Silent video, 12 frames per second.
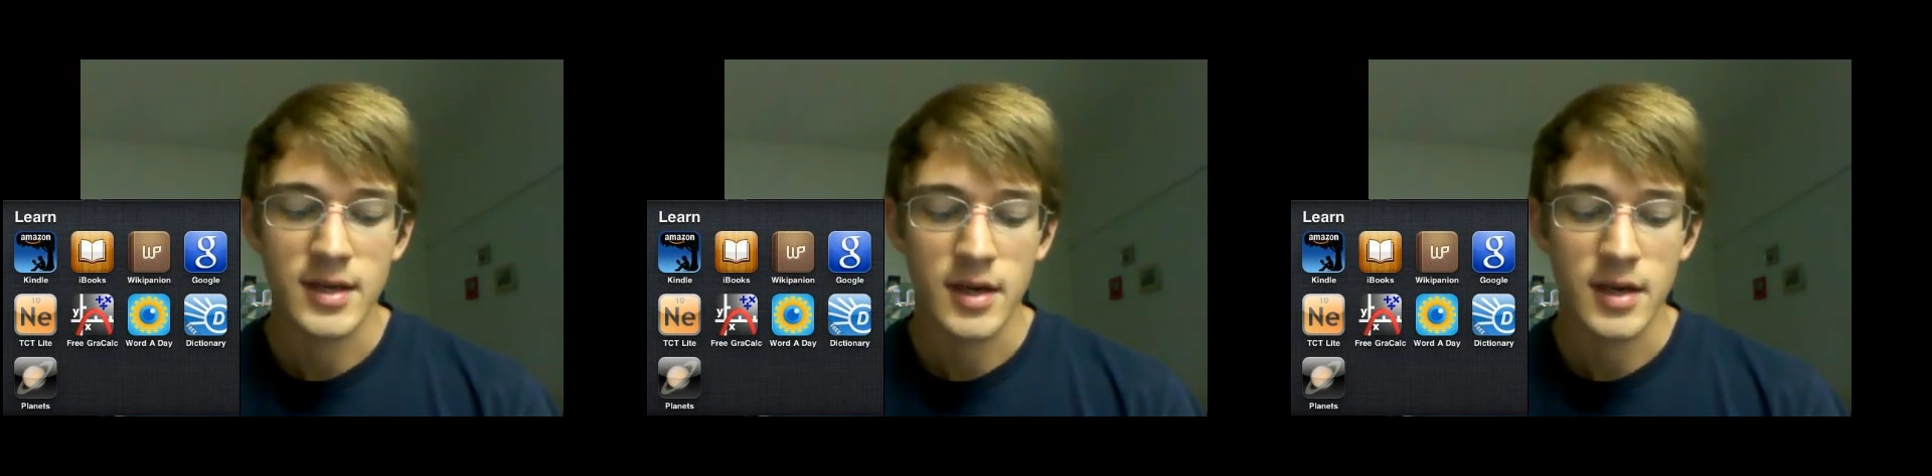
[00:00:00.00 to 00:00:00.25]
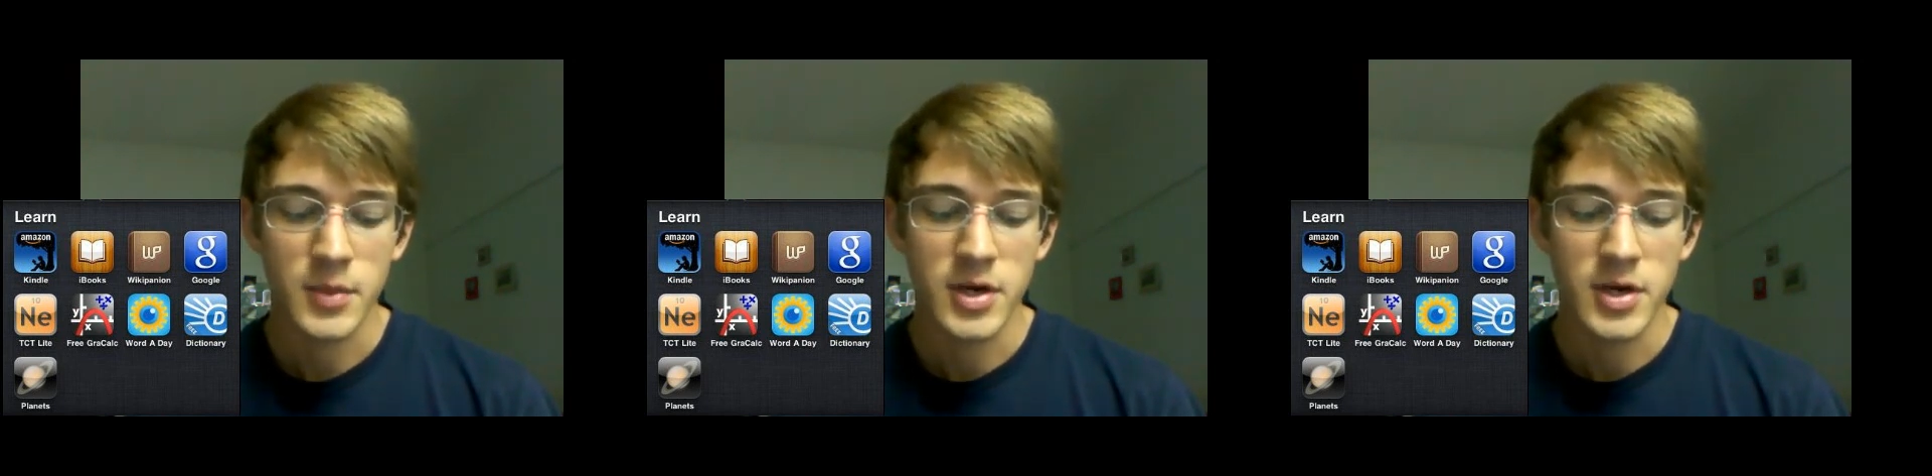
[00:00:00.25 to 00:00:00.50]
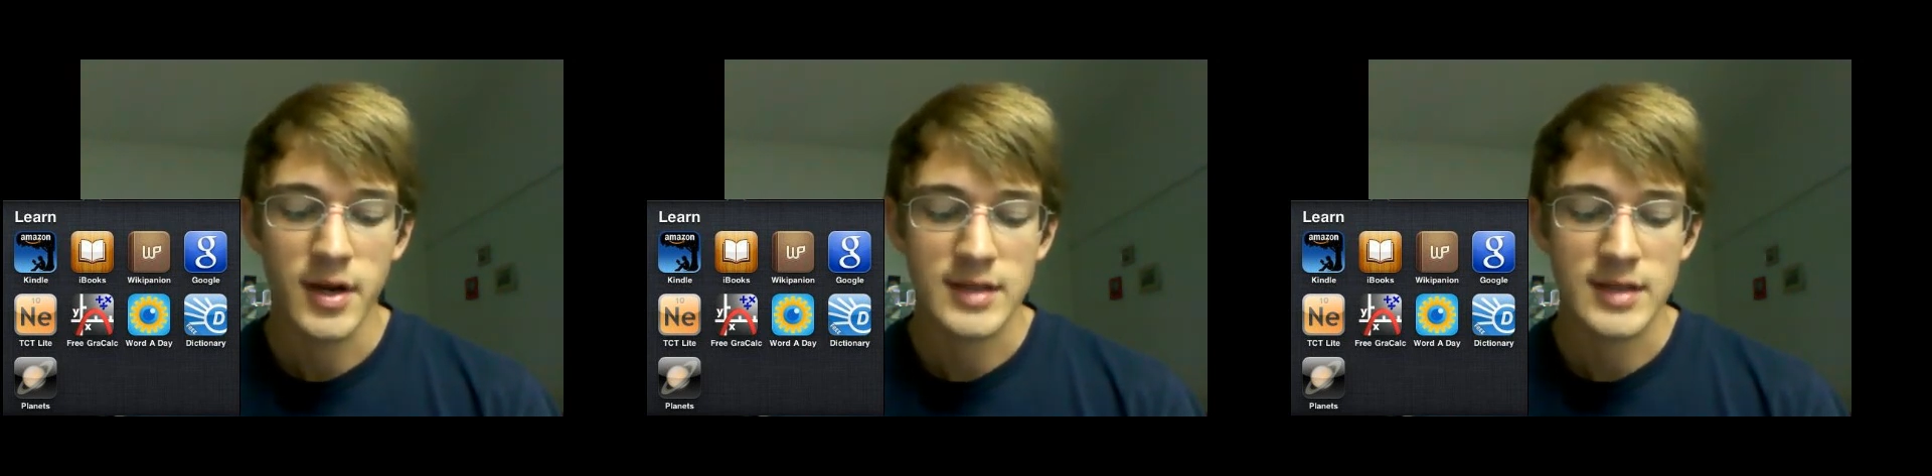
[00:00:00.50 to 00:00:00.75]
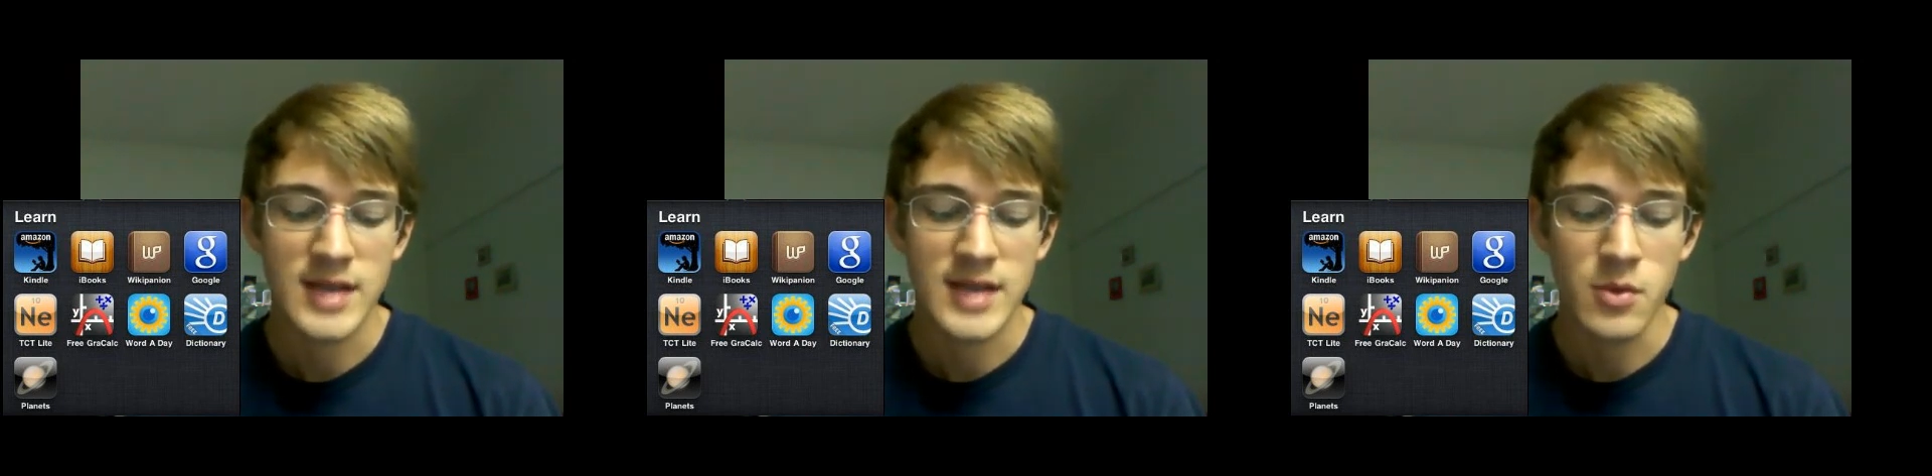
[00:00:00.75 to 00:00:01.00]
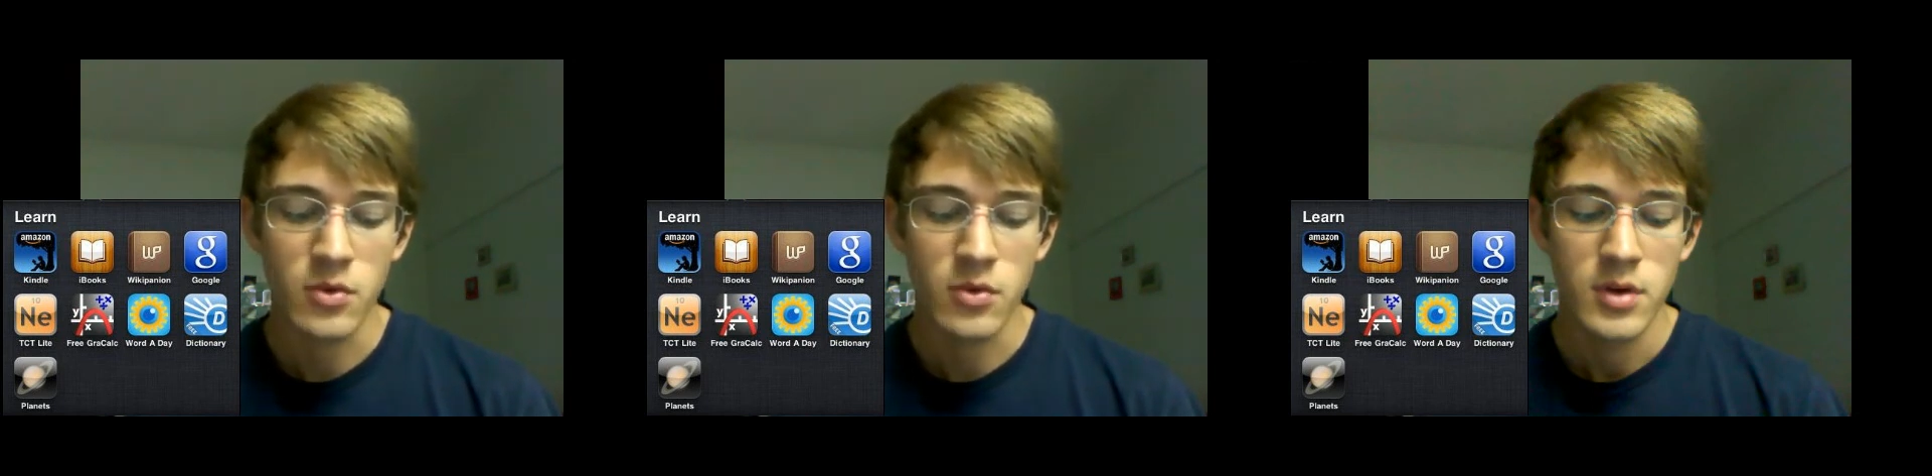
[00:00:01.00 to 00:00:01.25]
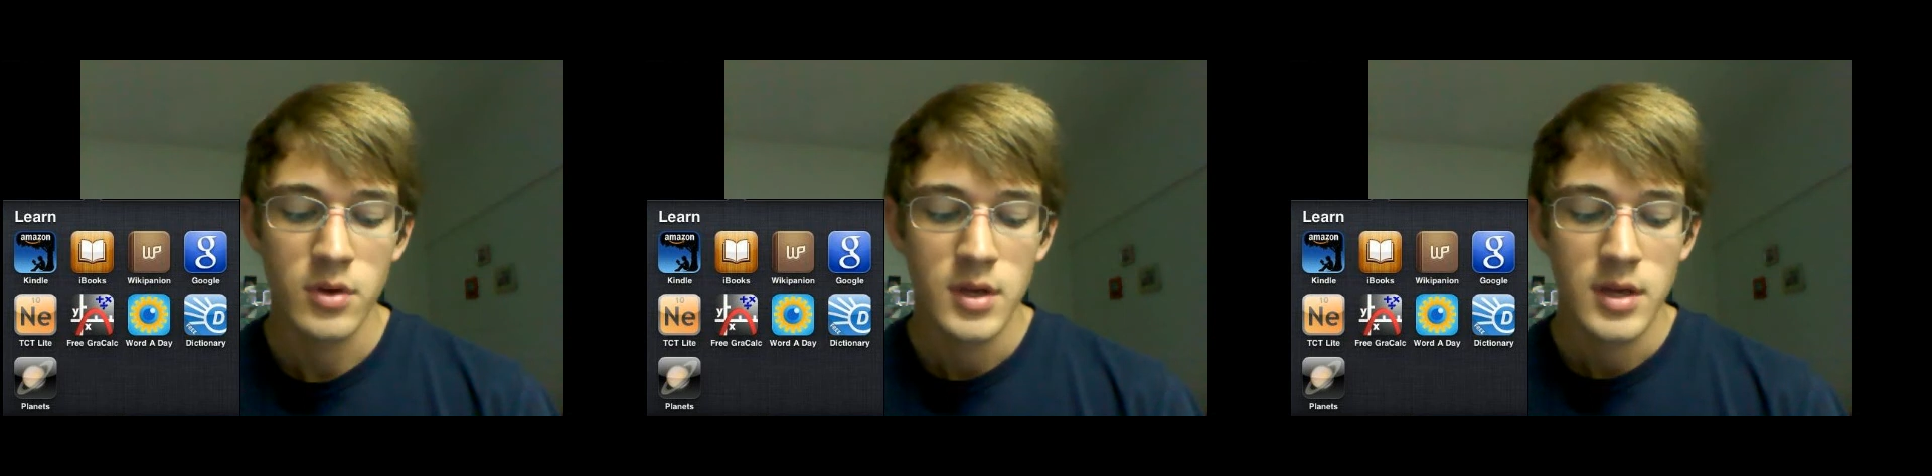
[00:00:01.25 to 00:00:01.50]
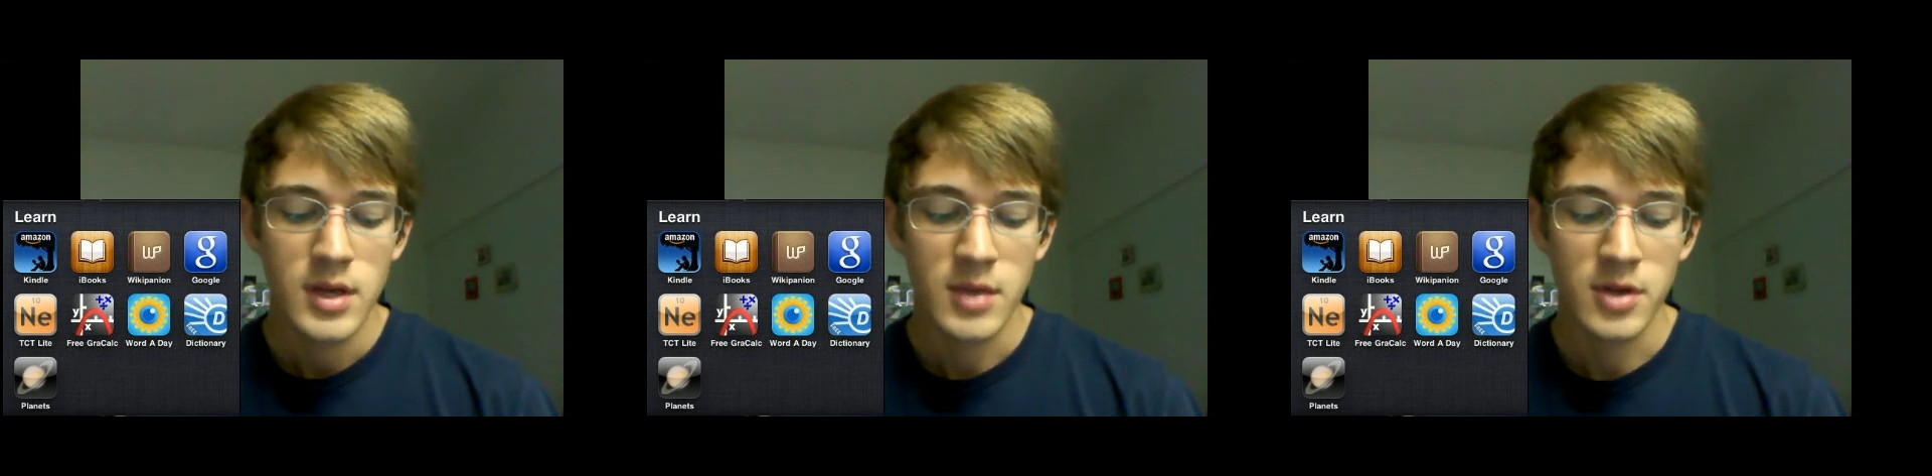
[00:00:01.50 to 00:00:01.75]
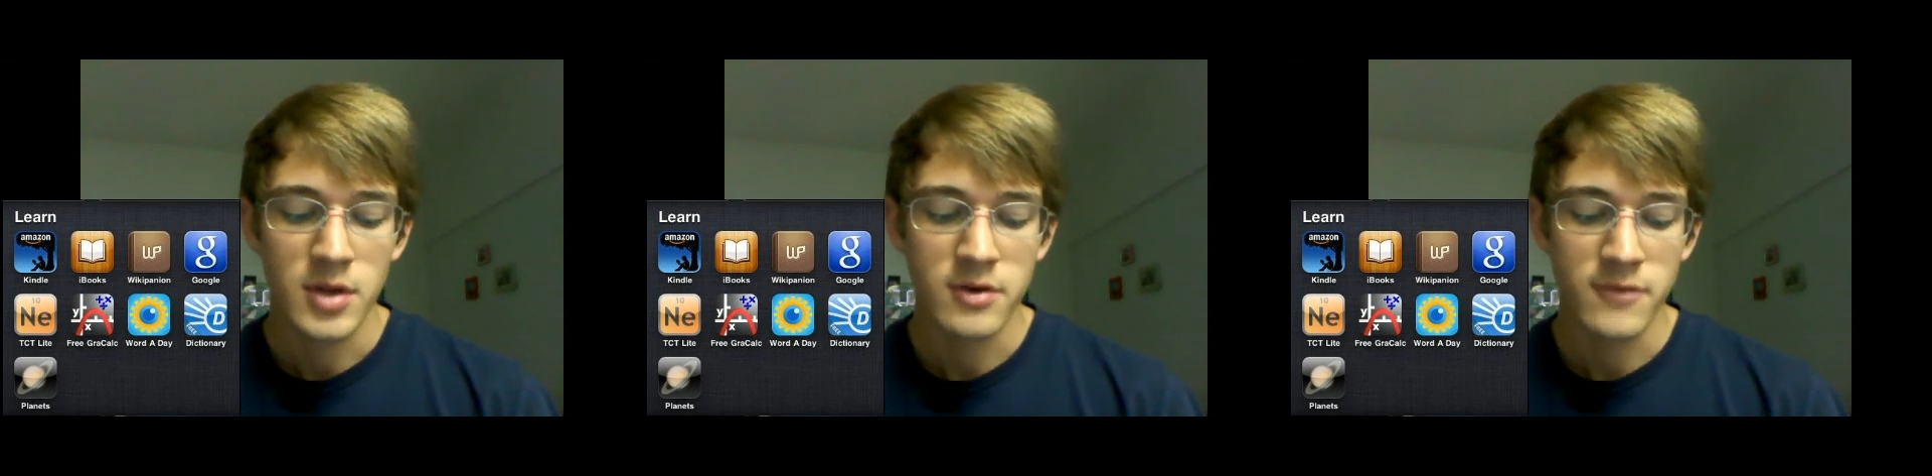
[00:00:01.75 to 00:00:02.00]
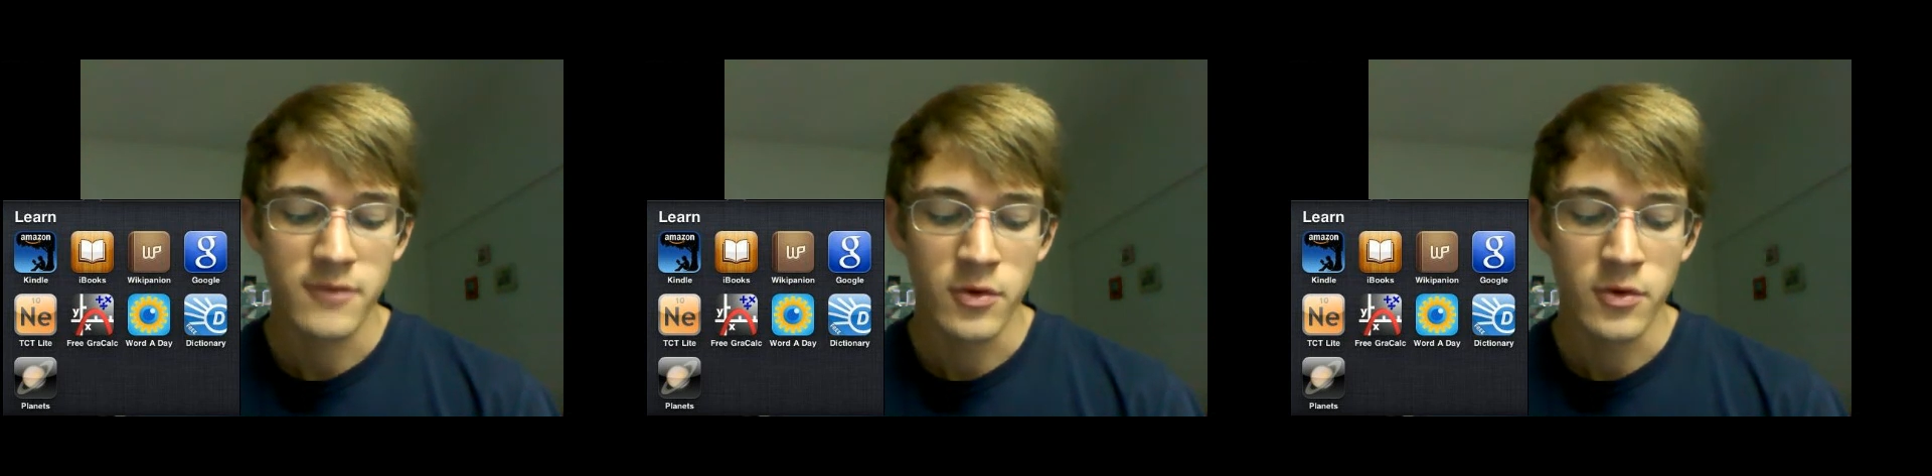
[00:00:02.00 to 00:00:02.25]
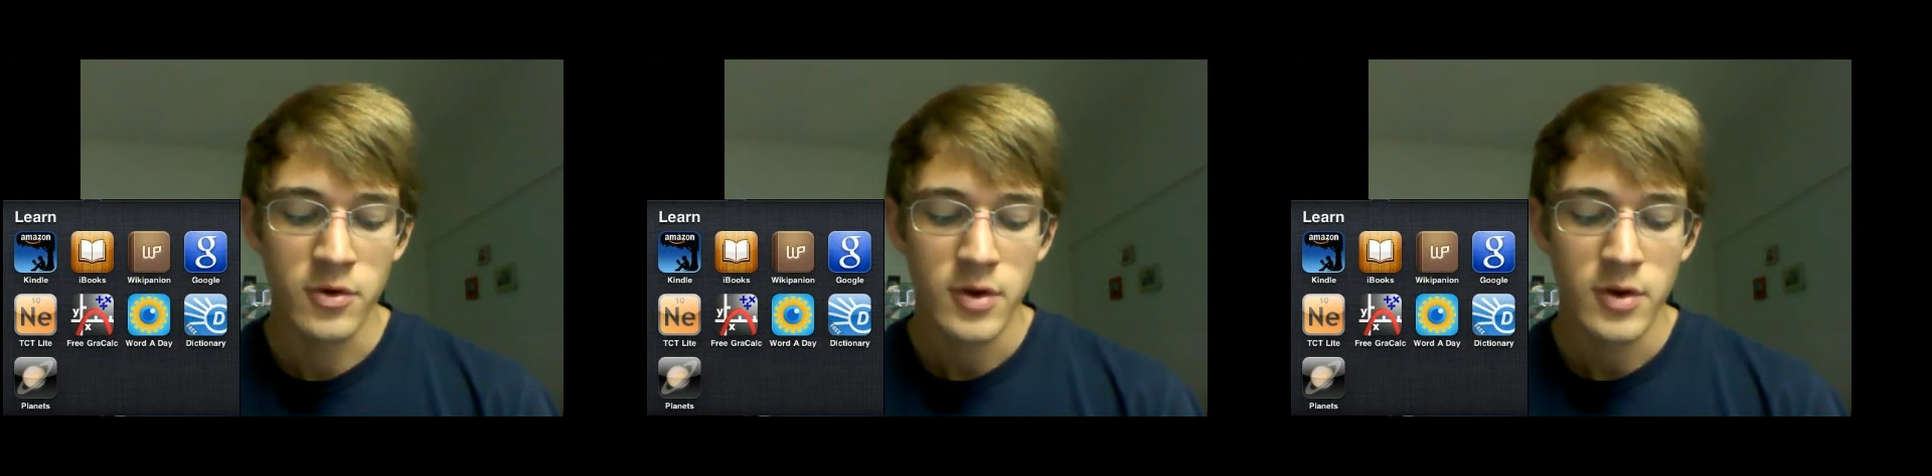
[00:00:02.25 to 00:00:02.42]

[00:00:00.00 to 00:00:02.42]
periodic table in my Learn folder.